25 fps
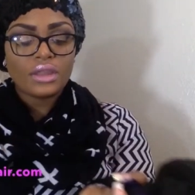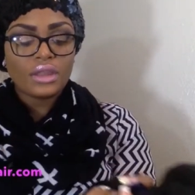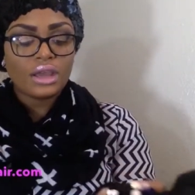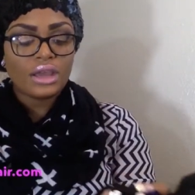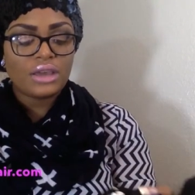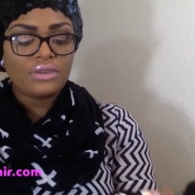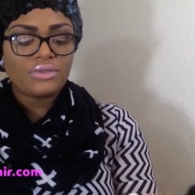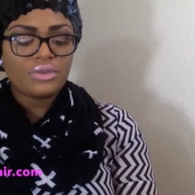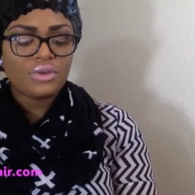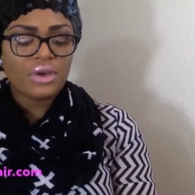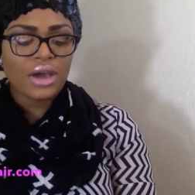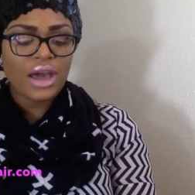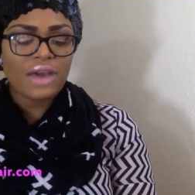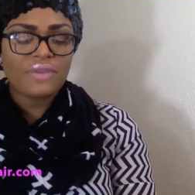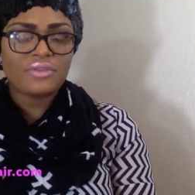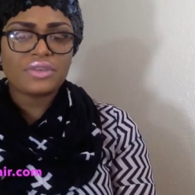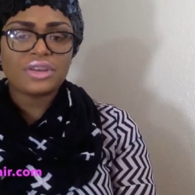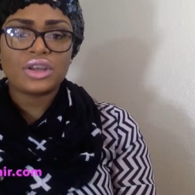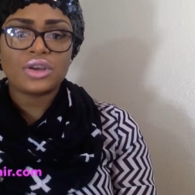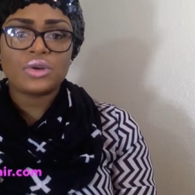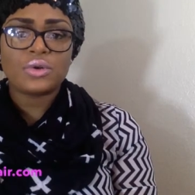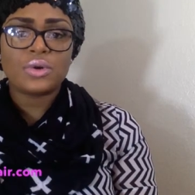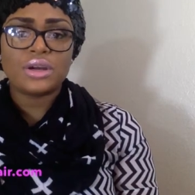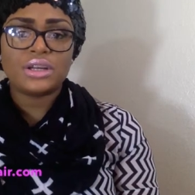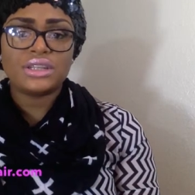if you have
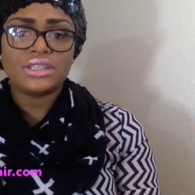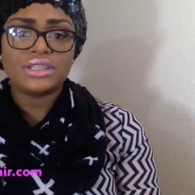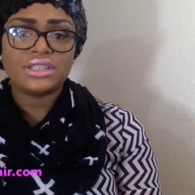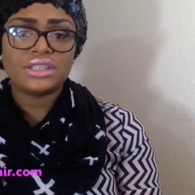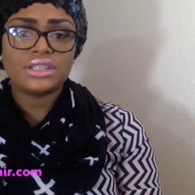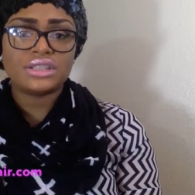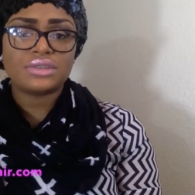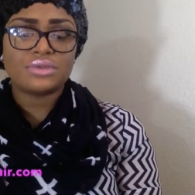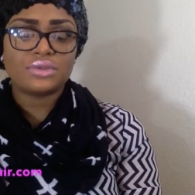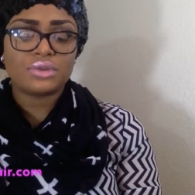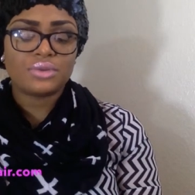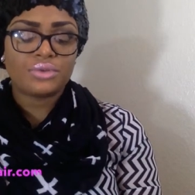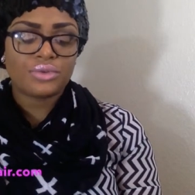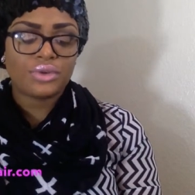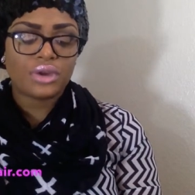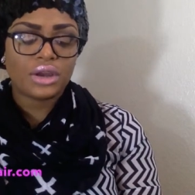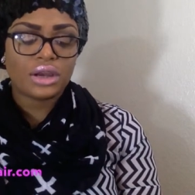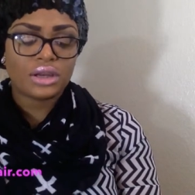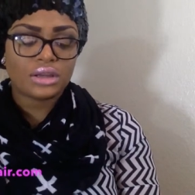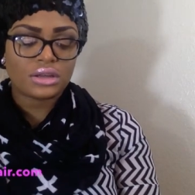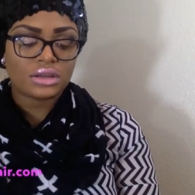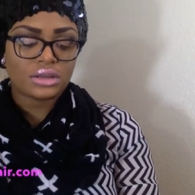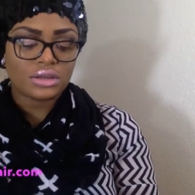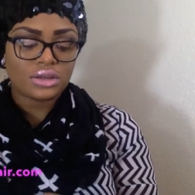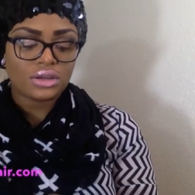any questions, feel free
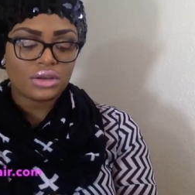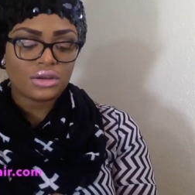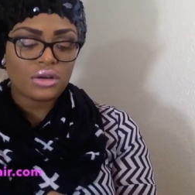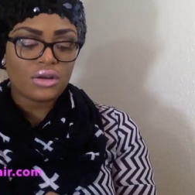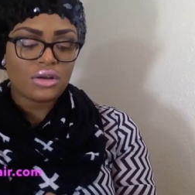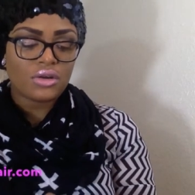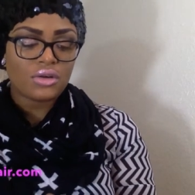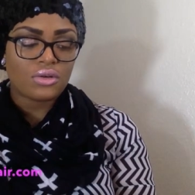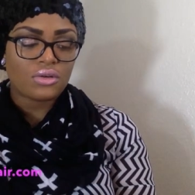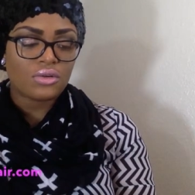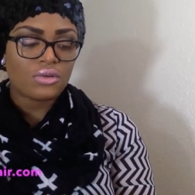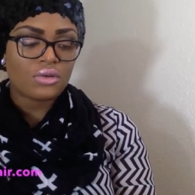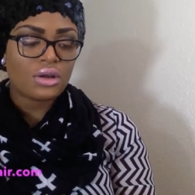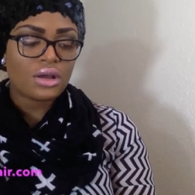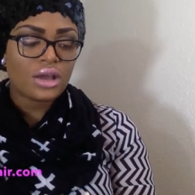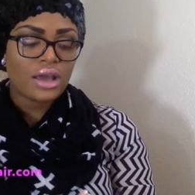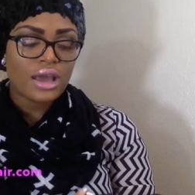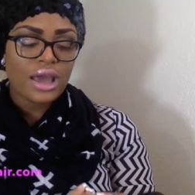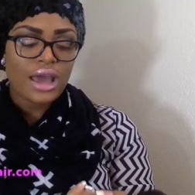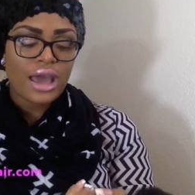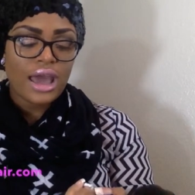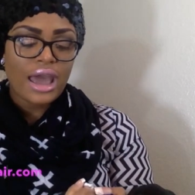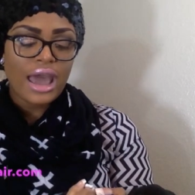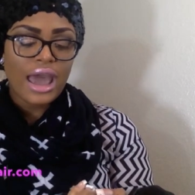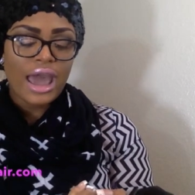to, you know,
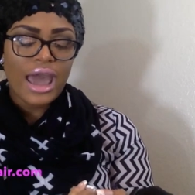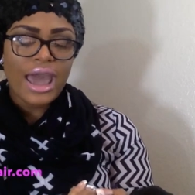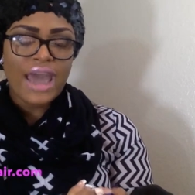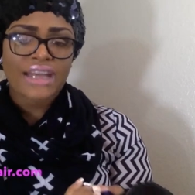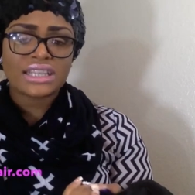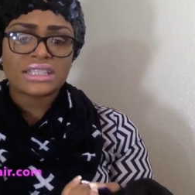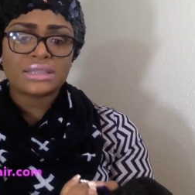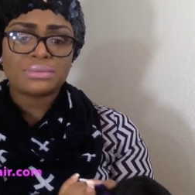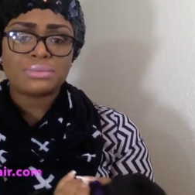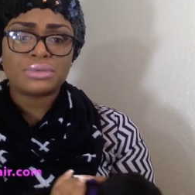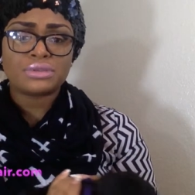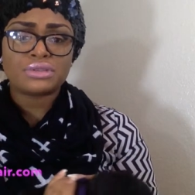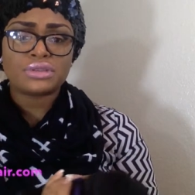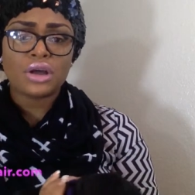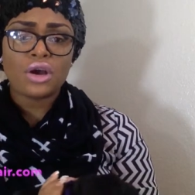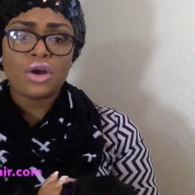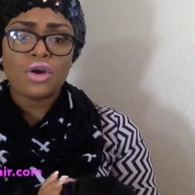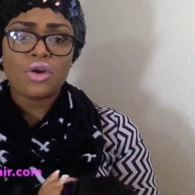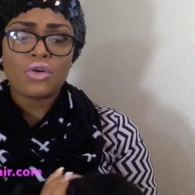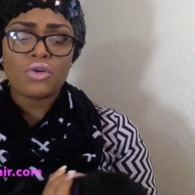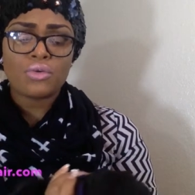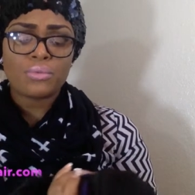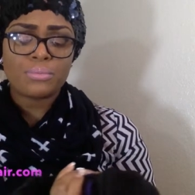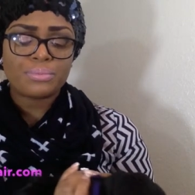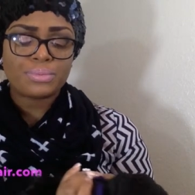ask
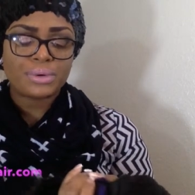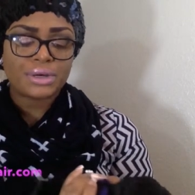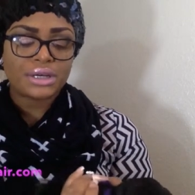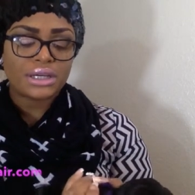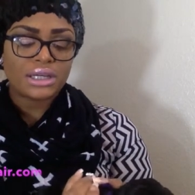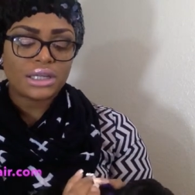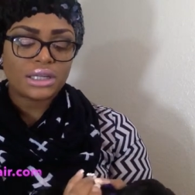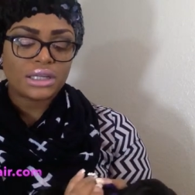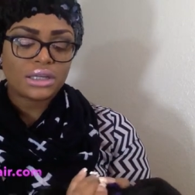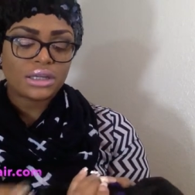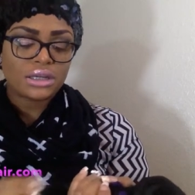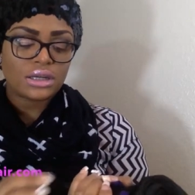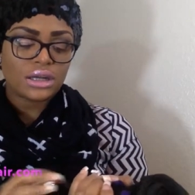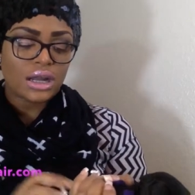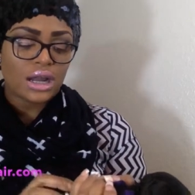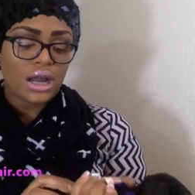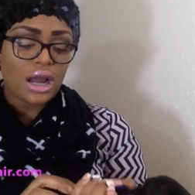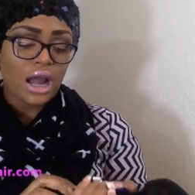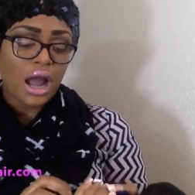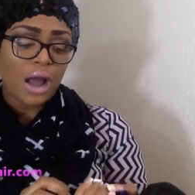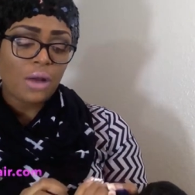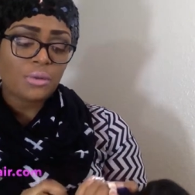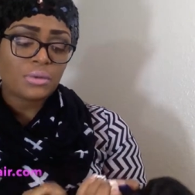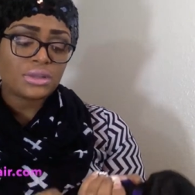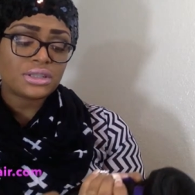below. But
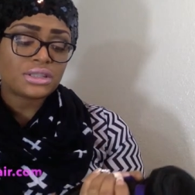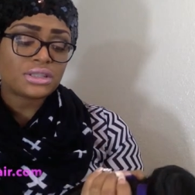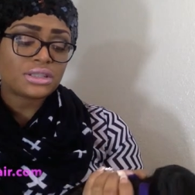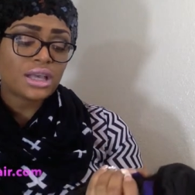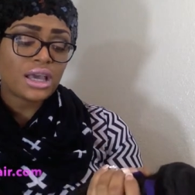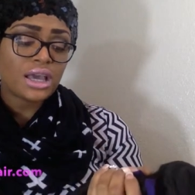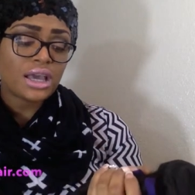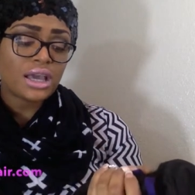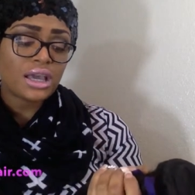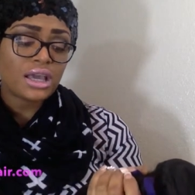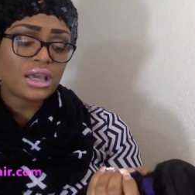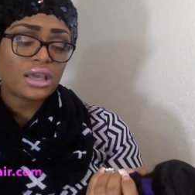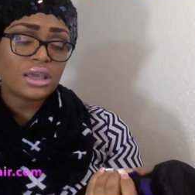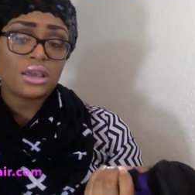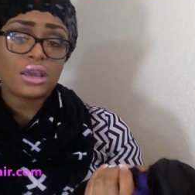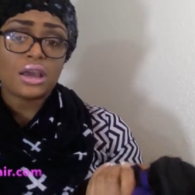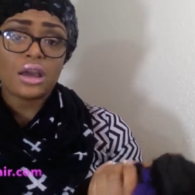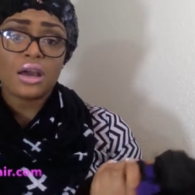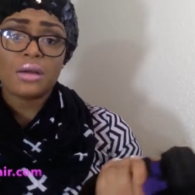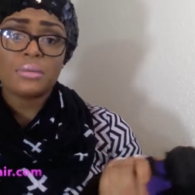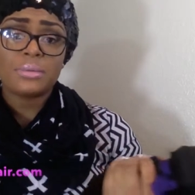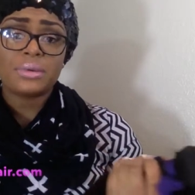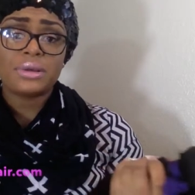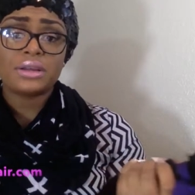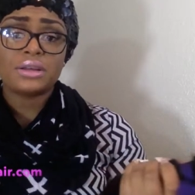I would say
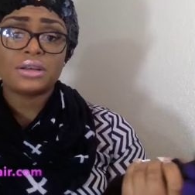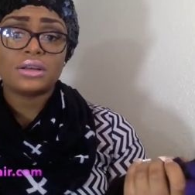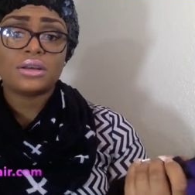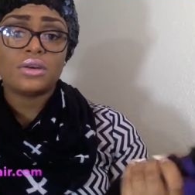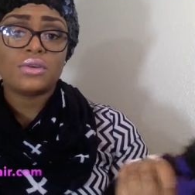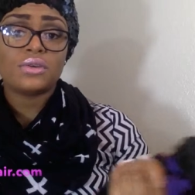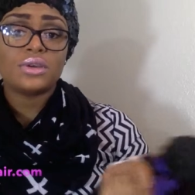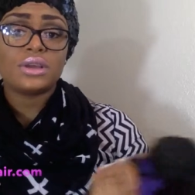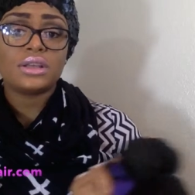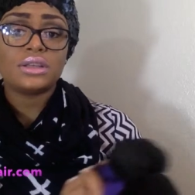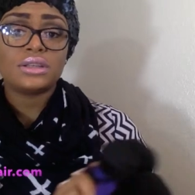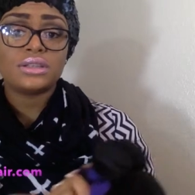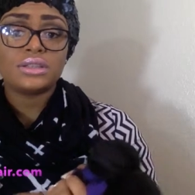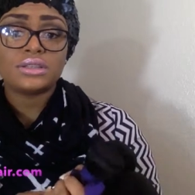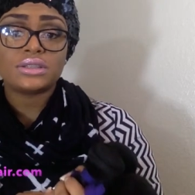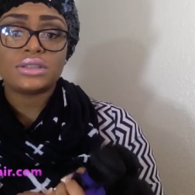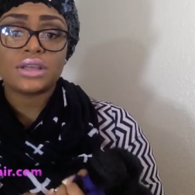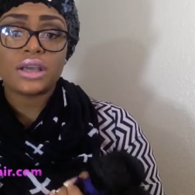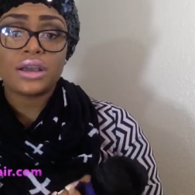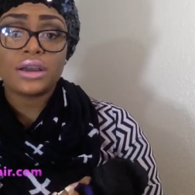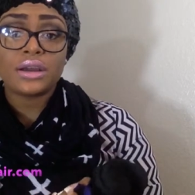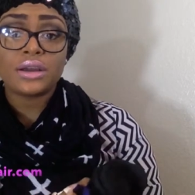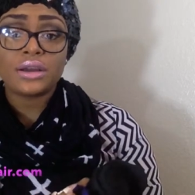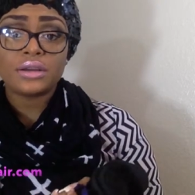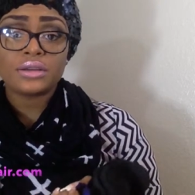y'all better go get this
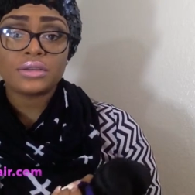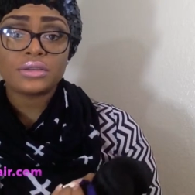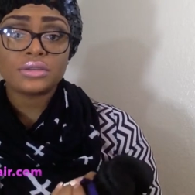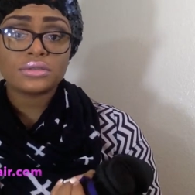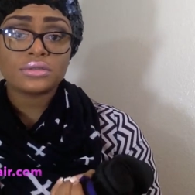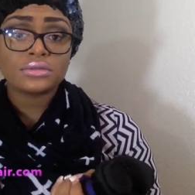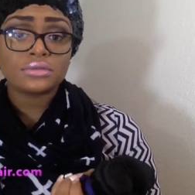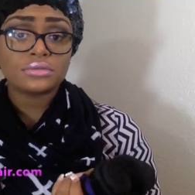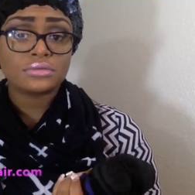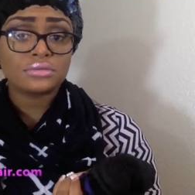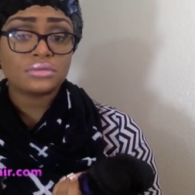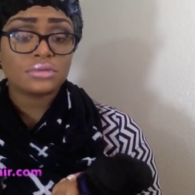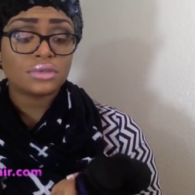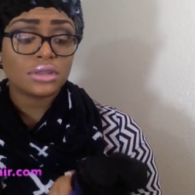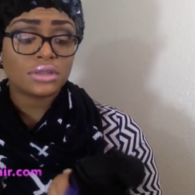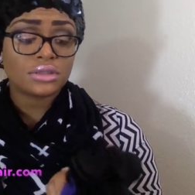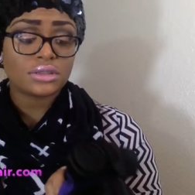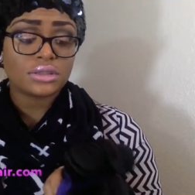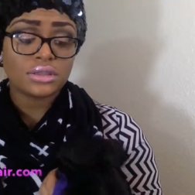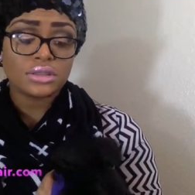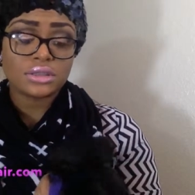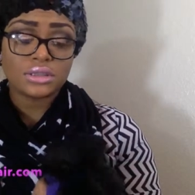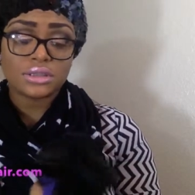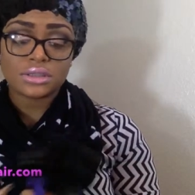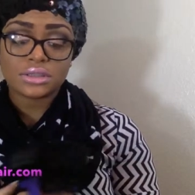hair
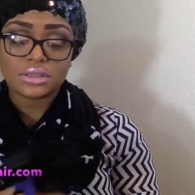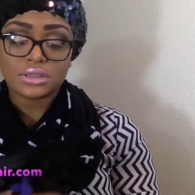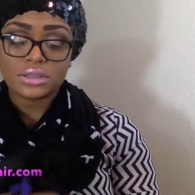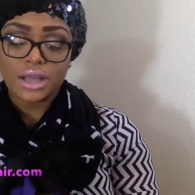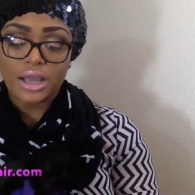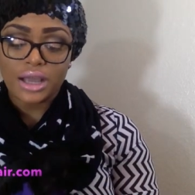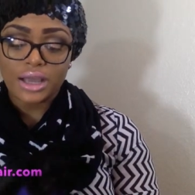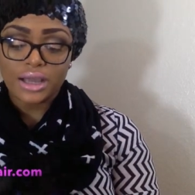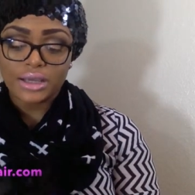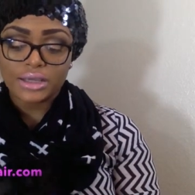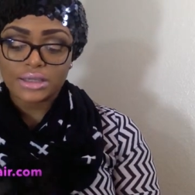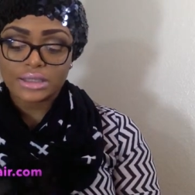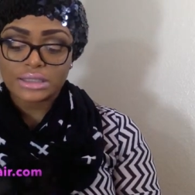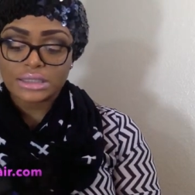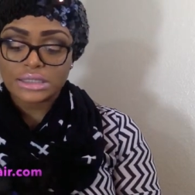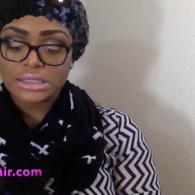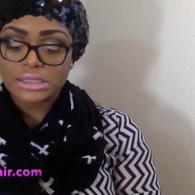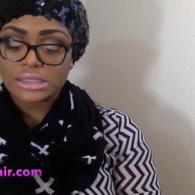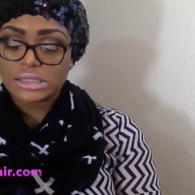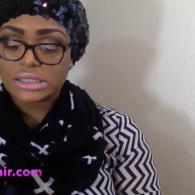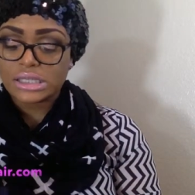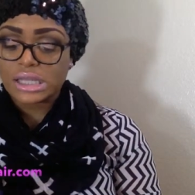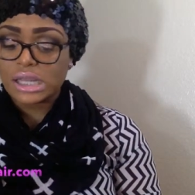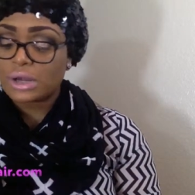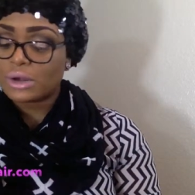because this is nice.
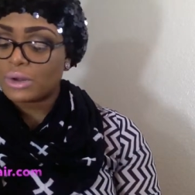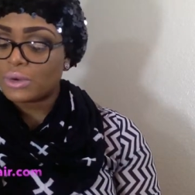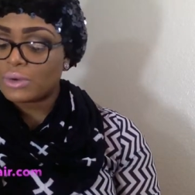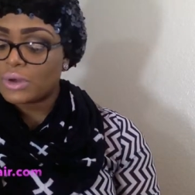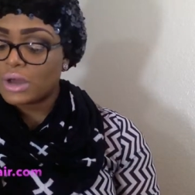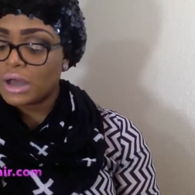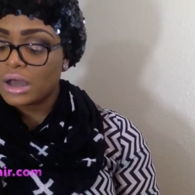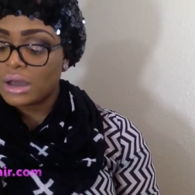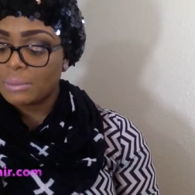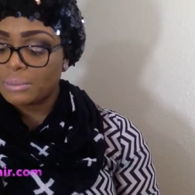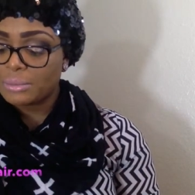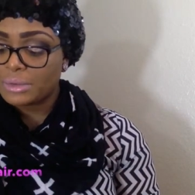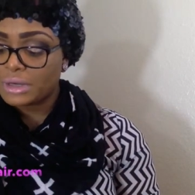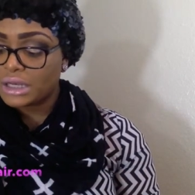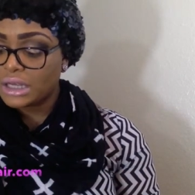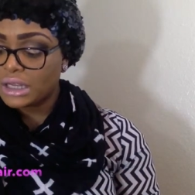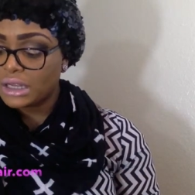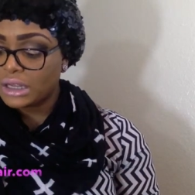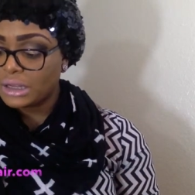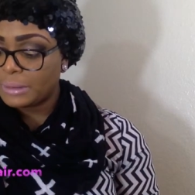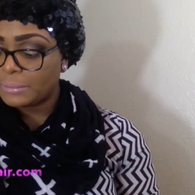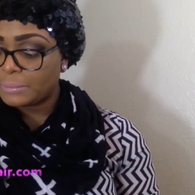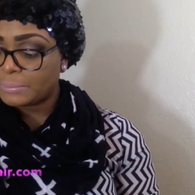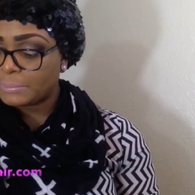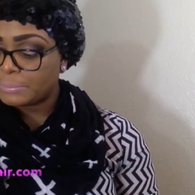This is a new
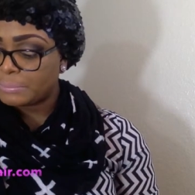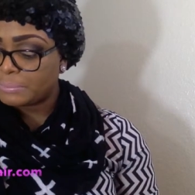company,